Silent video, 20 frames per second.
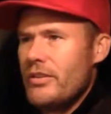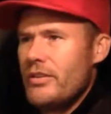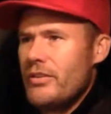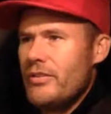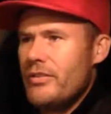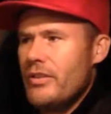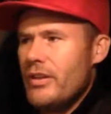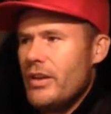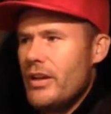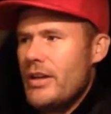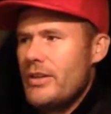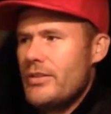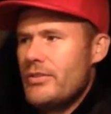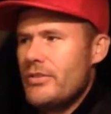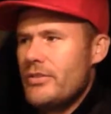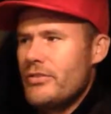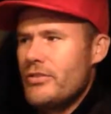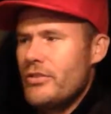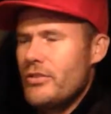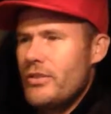So I
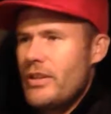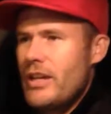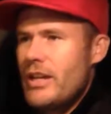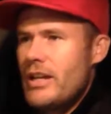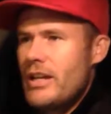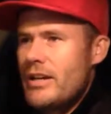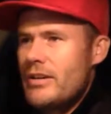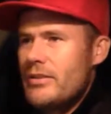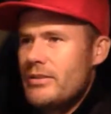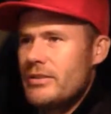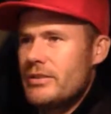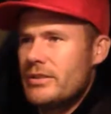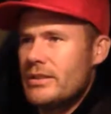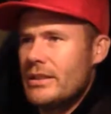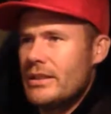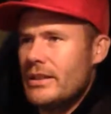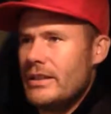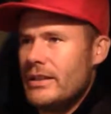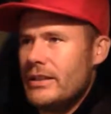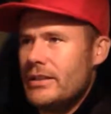took that out
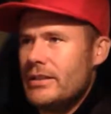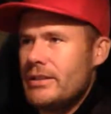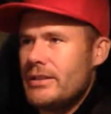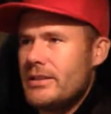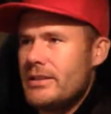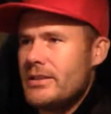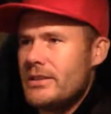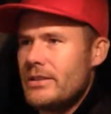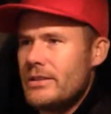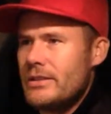and